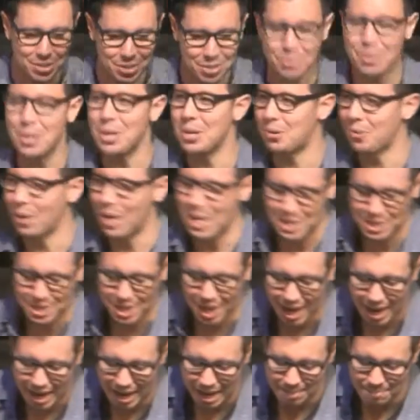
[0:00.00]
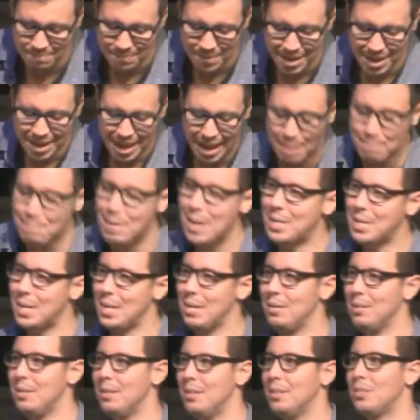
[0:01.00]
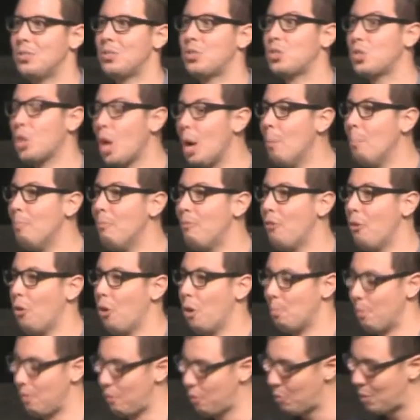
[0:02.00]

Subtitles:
are doing a great job at making some form of a